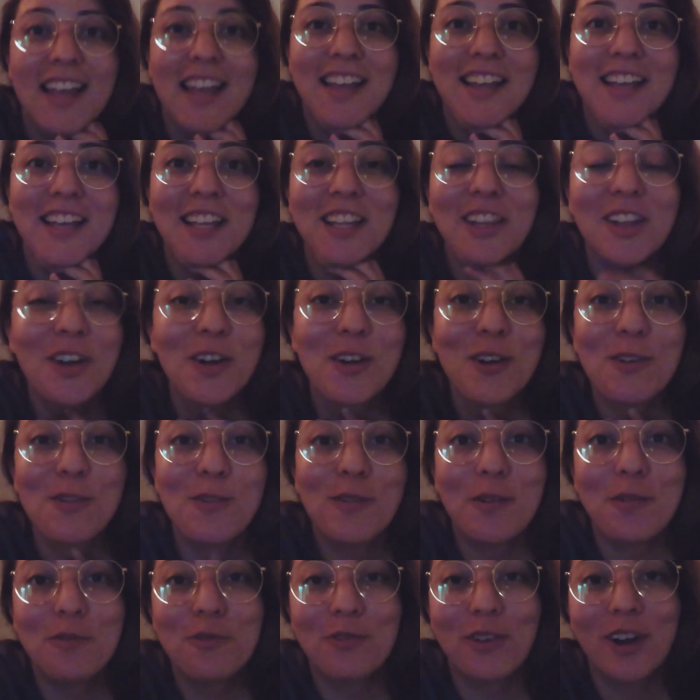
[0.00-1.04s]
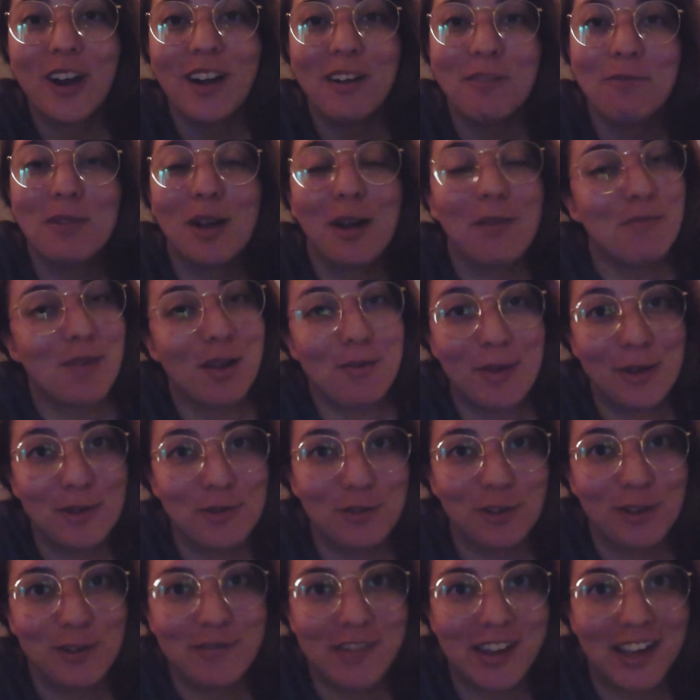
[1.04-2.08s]
hello from my
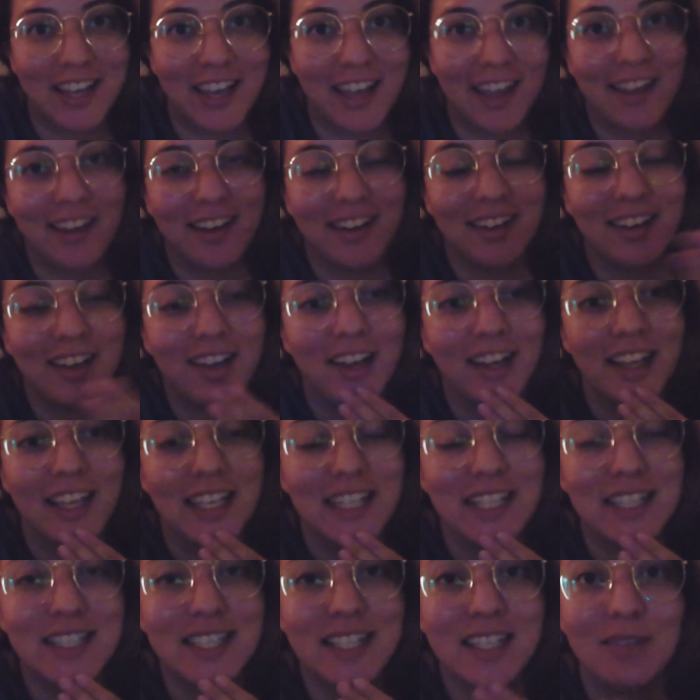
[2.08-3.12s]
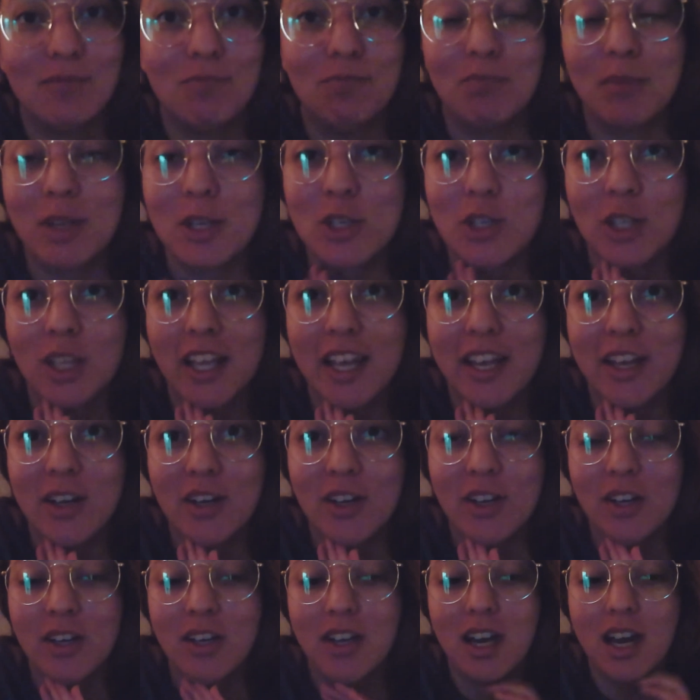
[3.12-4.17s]
bedroom again it's much
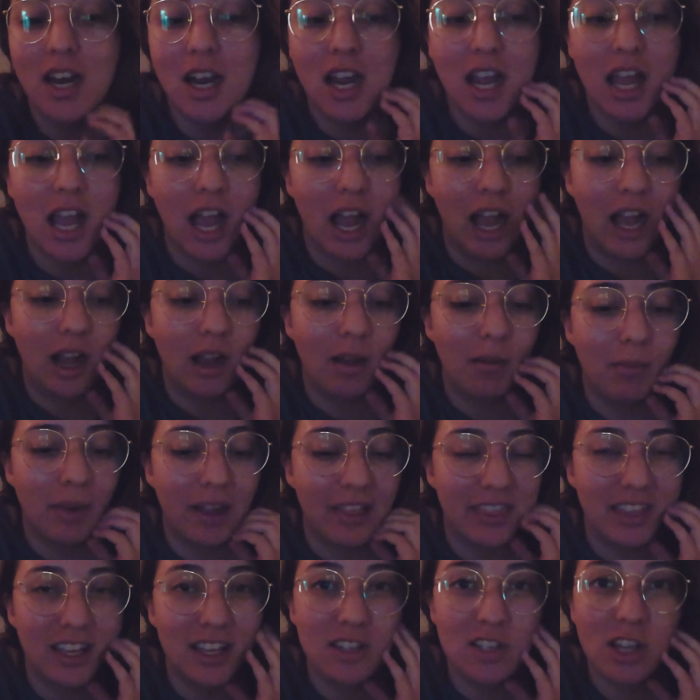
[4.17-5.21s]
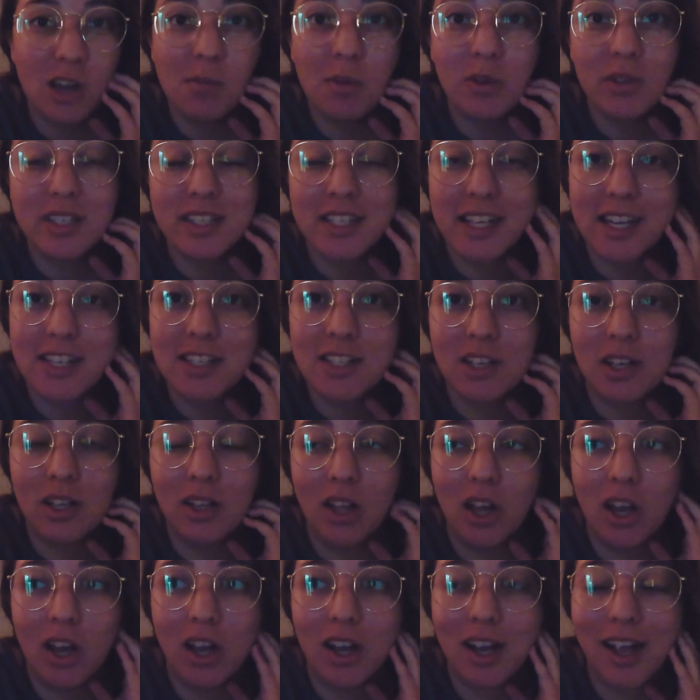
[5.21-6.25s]
later um, I think it's almost six
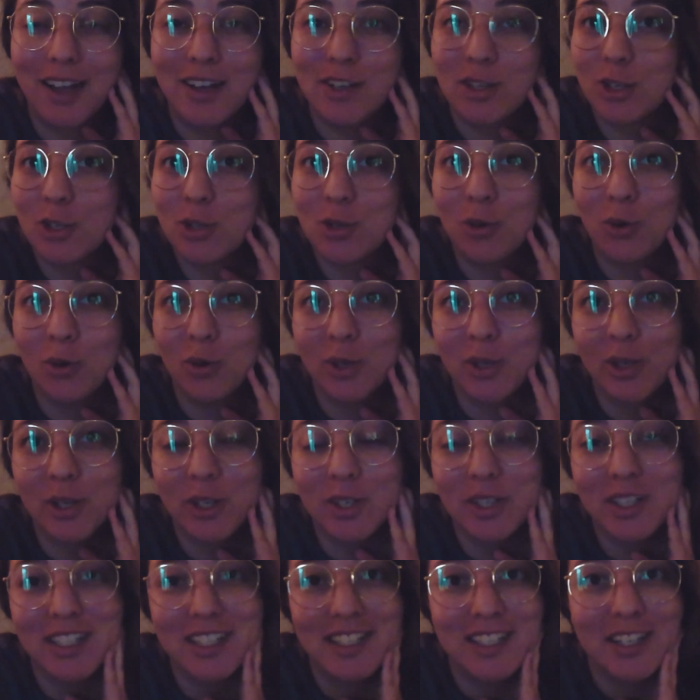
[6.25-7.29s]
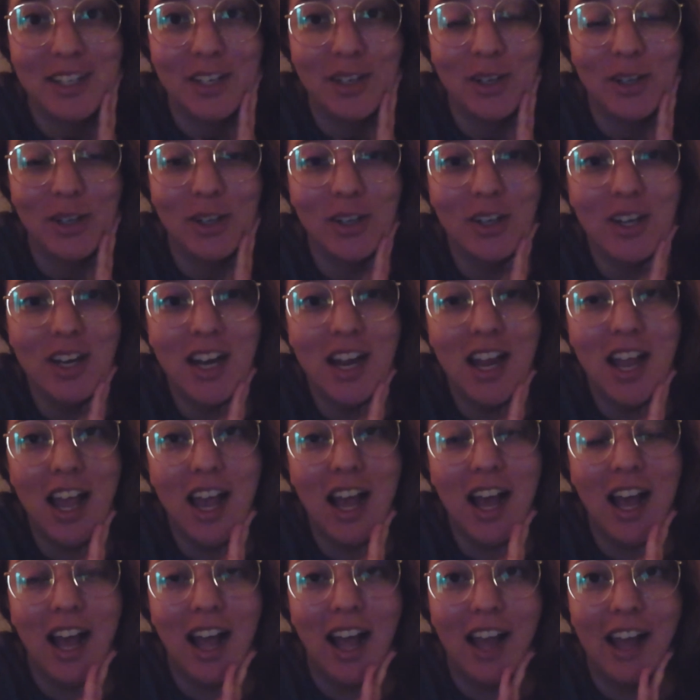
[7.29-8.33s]
o'clock I just ordered dinner
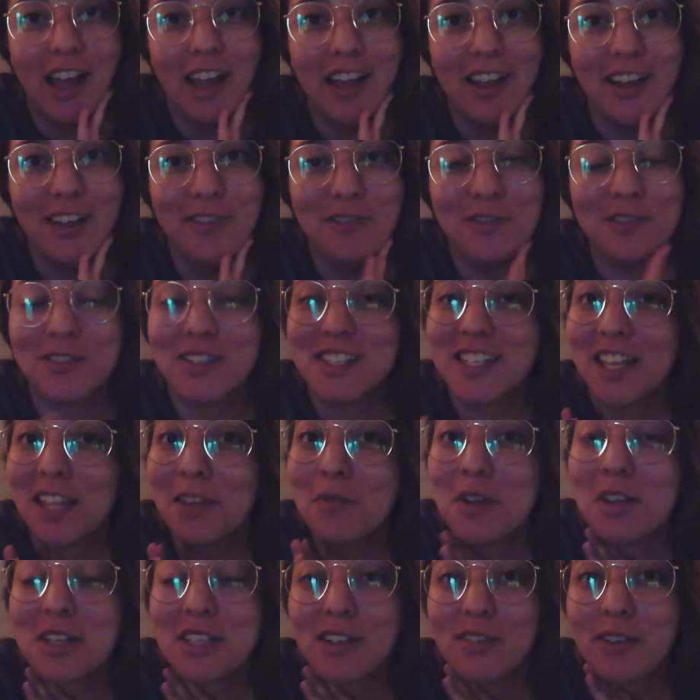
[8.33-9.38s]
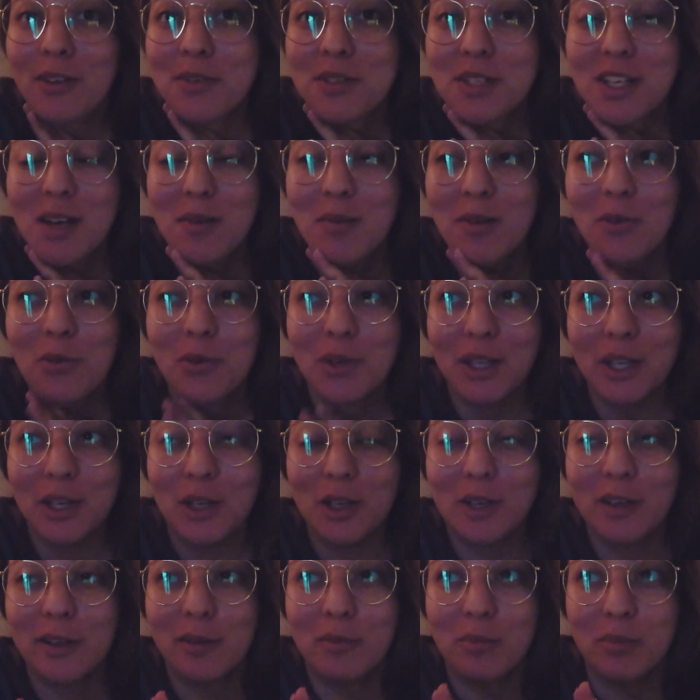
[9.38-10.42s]
I was telling myself I was going to be really
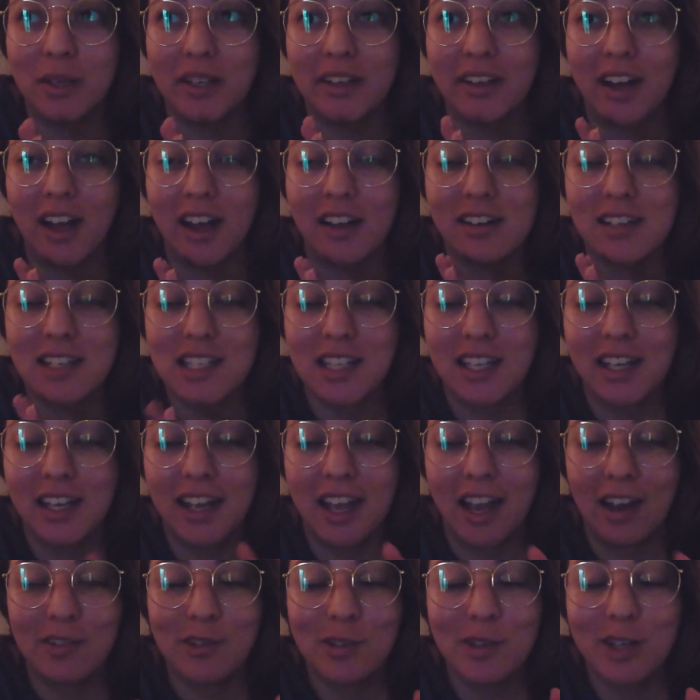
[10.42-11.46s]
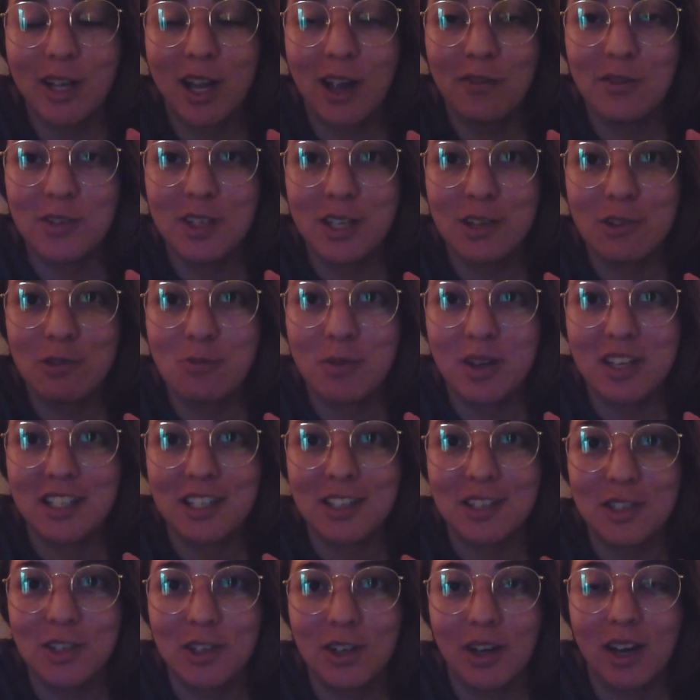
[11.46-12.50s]
good, but honestly, after the conversation with my
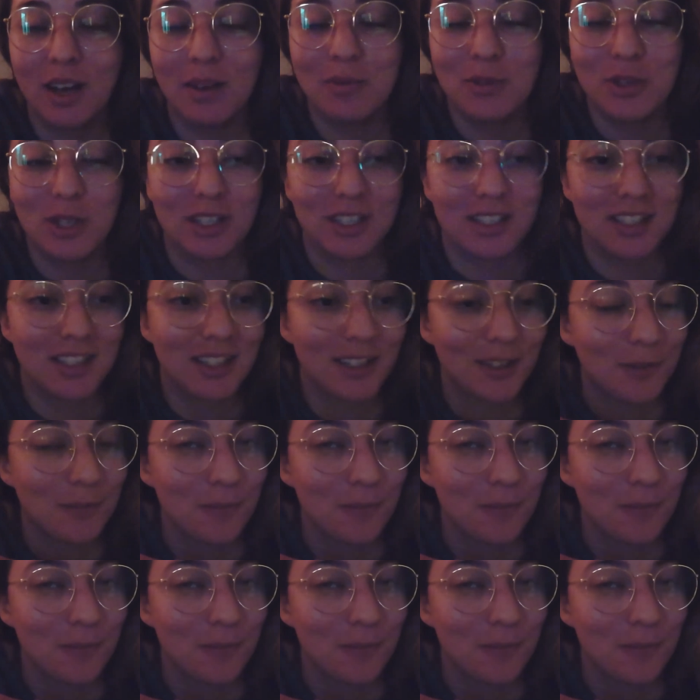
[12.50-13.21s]
sister, I'm just,